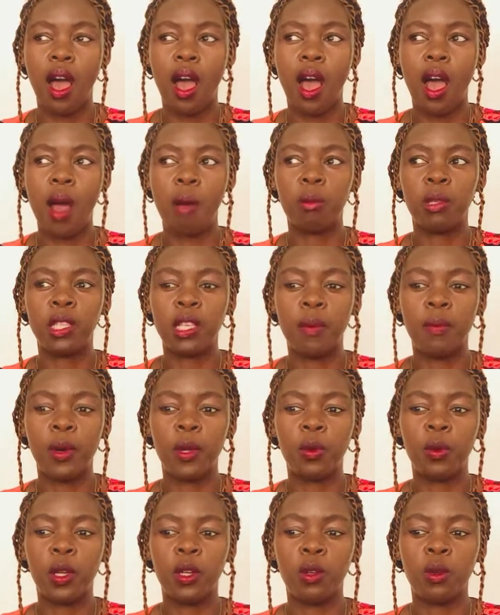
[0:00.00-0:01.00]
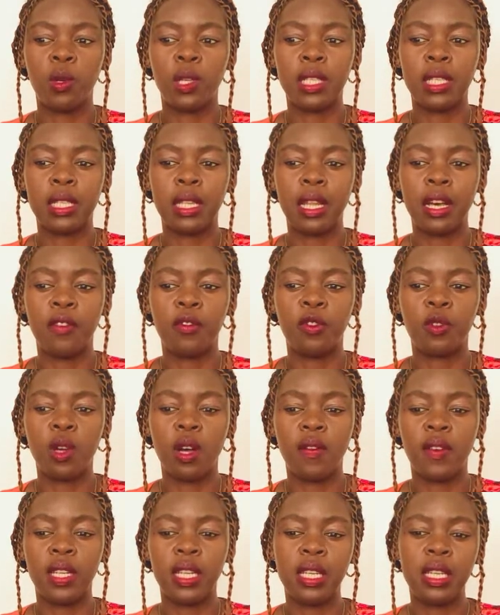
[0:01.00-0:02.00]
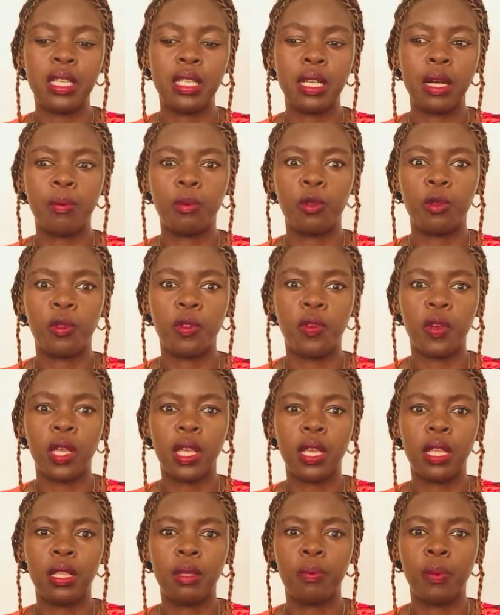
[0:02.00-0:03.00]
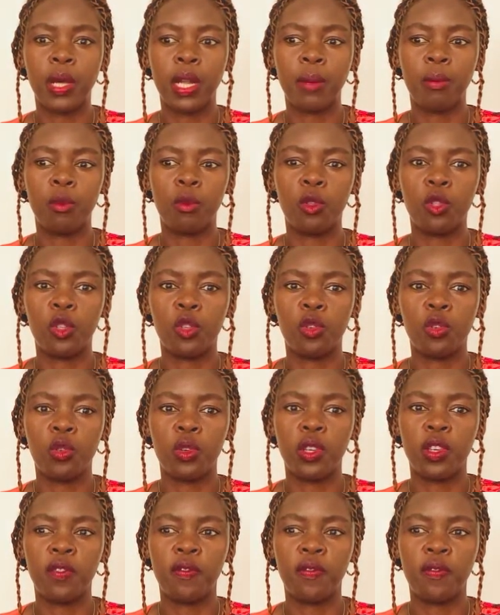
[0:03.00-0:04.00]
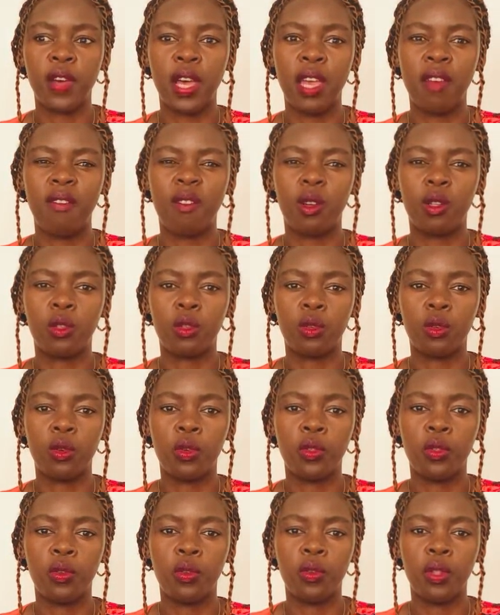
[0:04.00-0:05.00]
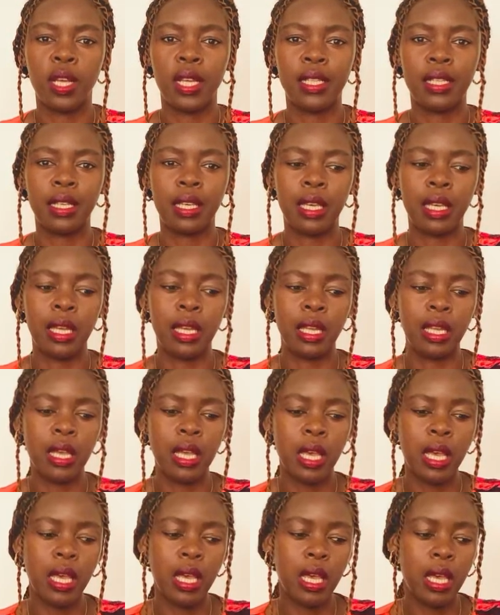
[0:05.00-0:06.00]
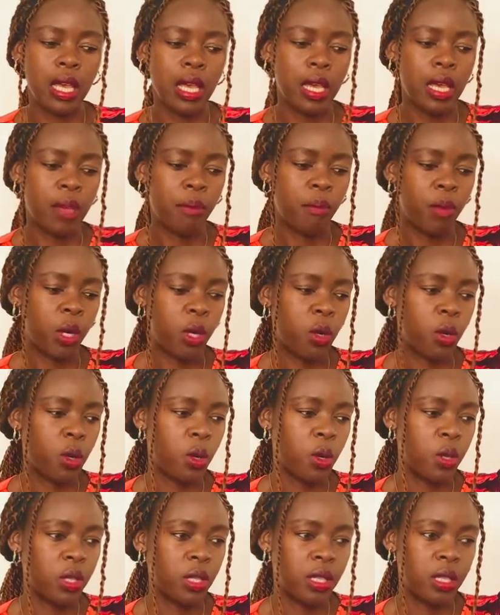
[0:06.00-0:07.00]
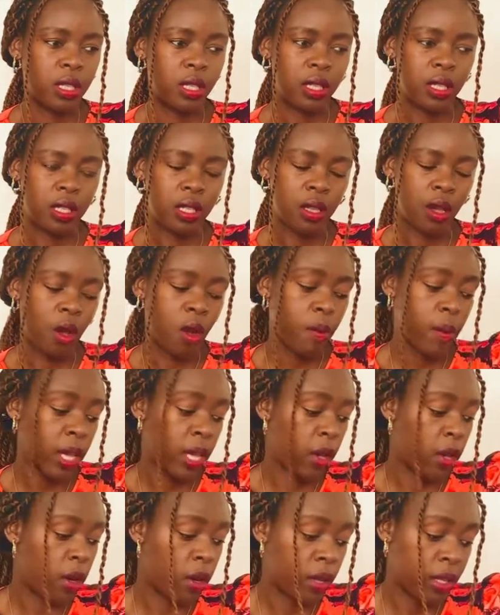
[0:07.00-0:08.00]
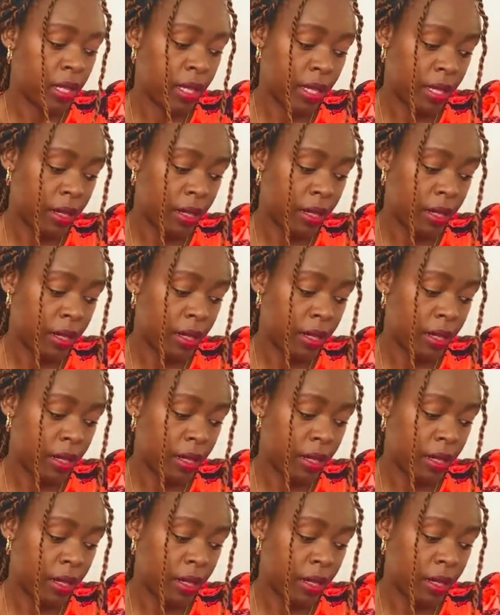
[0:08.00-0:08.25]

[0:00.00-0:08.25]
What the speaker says: I'm someone who had always loved to have at least up to 3 kids, but I'm not sure if I want to go through that again, because, oh my God.